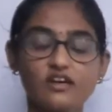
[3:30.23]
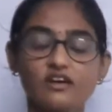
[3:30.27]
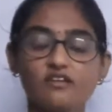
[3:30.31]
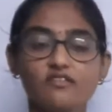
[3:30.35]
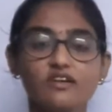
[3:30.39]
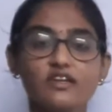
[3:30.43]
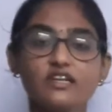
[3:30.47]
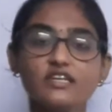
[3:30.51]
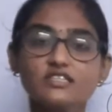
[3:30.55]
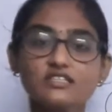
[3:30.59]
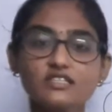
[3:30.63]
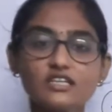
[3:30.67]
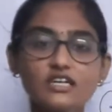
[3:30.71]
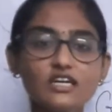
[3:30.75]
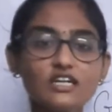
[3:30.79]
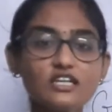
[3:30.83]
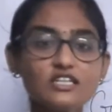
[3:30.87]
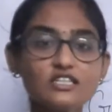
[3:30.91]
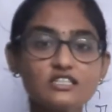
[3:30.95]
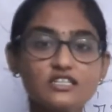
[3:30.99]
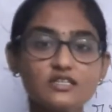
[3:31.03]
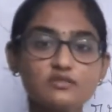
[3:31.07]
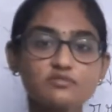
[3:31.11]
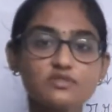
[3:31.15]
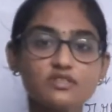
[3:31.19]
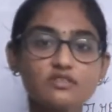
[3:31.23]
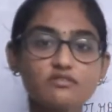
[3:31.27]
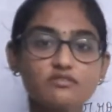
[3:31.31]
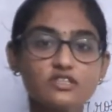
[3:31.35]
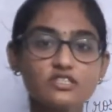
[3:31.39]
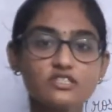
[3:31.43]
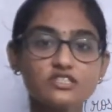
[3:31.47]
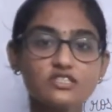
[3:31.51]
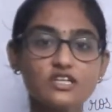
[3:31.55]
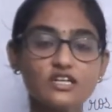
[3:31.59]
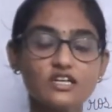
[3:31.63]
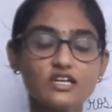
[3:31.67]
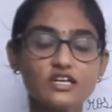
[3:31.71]
When I say it is
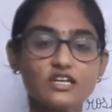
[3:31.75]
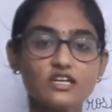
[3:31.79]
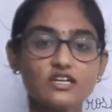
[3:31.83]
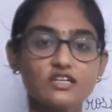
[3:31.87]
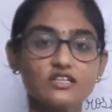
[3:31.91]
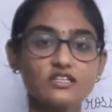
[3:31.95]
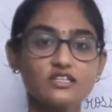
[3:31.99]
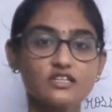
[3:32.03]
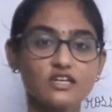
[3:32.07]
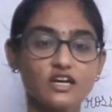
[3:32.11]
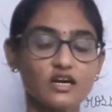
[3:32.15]
observational error,